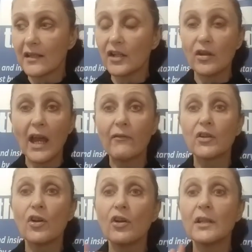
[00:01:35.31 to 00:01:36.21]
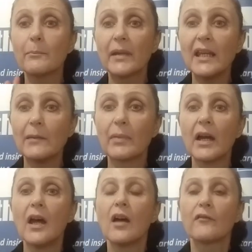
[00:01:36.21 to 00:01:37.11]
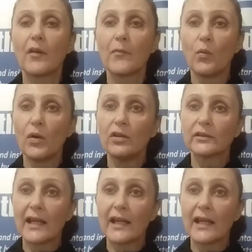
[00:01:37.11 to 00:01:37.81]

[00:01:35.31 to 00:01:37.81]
Now, you haven't heard a peep from the World